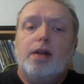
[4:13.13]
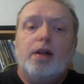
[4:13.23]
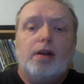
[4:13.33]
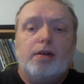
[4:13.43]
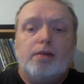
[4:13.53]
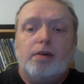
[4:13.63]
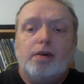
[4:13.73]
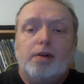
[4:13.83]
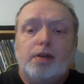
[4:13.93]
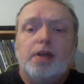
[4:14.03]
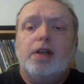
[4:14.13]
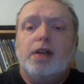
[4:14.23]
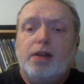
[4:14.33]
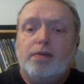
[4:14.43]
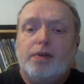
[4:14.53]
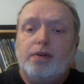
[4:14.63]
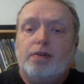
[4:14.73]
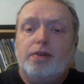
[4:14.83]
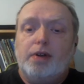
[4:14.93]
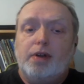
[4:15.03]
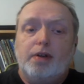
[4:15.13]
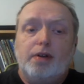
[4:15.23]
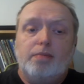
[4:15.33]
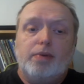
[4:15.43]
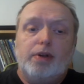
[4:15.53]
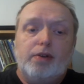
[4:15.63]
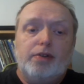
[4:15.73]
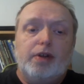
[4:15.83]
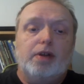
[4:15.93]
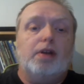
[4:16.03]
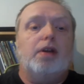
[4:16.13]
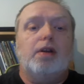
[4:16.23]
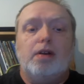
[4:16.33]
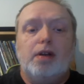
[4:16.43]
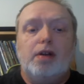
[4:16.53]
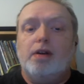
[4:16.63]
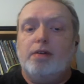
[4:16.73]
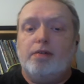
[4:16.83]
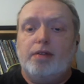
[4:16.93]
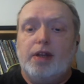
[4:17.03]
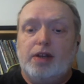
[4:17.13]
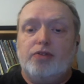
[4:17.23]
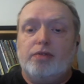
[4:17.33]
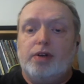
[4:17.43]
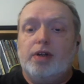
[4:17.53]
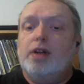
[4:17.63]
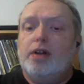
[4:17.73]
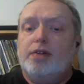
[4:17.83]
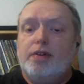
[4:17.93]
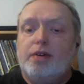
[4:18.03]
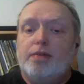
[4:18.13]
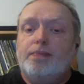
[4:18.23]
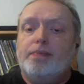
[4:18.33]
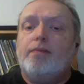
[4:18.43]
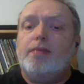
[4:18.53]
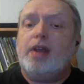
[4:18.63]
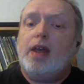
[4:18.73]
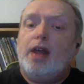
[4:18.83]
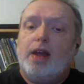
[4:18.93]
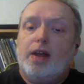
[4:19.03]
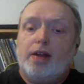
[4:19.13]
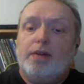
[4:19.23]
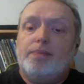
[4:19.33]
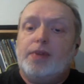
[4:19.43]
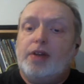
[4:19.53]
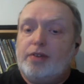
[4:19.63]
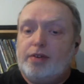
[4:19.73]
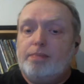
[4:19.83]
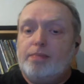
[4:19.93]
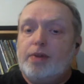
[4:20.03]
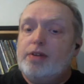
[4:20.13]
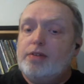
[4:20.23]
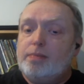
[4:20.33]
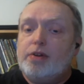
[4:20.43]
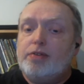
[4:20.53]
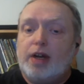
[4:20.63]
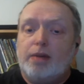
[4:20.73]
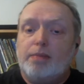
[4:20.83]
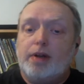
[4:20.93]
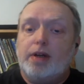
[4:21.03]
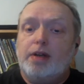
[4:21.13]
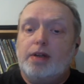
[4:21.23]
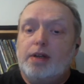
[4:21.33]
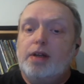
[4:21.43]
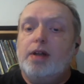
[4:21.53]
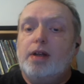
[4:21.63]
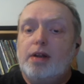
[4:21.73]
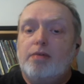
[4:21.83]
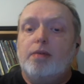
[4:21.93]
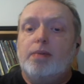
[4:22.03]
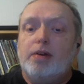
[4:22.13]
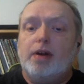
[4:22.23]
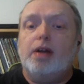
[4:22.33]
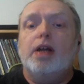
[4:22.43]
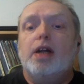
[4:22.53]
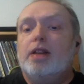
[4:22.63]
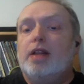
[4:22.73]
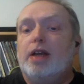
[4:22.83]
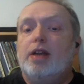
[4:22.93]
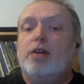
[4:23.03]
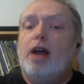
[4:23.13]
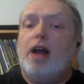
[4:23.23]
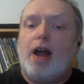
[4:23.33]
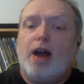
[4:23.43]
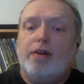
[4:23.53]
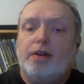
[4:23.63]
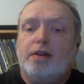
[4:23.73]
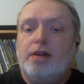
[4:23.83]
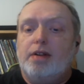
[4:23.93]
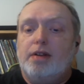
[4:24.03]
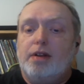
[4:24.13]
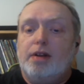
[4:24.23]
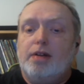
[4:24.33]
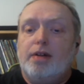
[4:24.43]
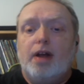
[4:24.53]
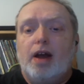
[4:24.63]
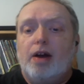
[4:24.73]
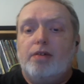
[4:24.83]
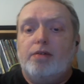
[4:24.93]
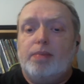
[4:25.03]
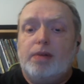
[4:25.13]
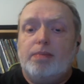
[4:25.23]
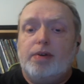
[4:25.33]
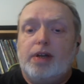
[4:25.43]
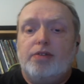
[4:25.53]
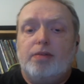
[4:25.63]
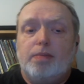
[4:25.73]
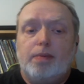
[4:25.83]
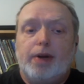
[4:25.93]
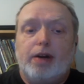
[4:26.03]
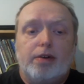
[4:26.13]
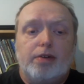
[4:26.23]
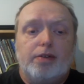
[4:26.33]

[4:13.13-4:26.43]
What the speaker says: or if you're using a pre-use setting, you need to know the history. So a small timeline will be great, like how do people get superpowers?